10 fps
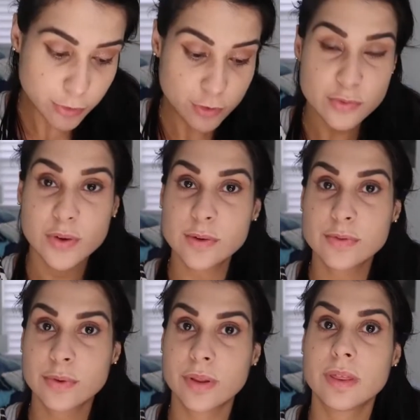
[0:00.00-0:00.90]
perfect
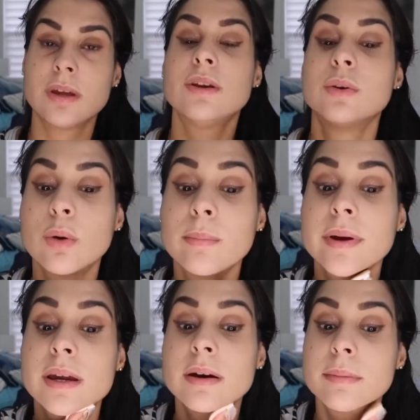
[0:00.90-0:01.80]
for the no
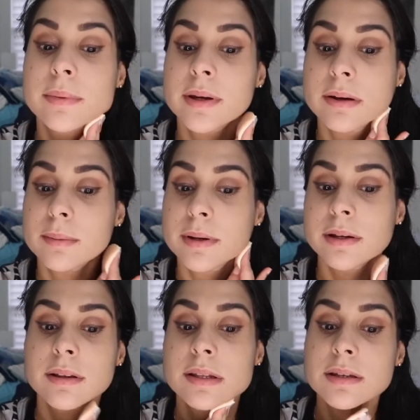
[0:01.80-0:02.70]
makeup
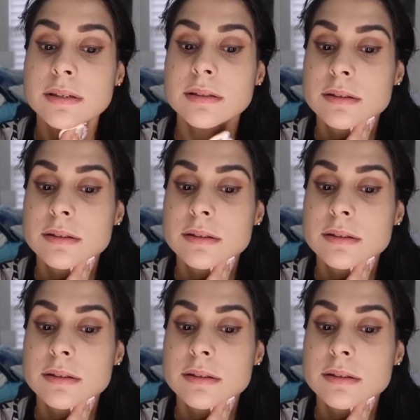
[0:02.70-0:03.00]
kind of days.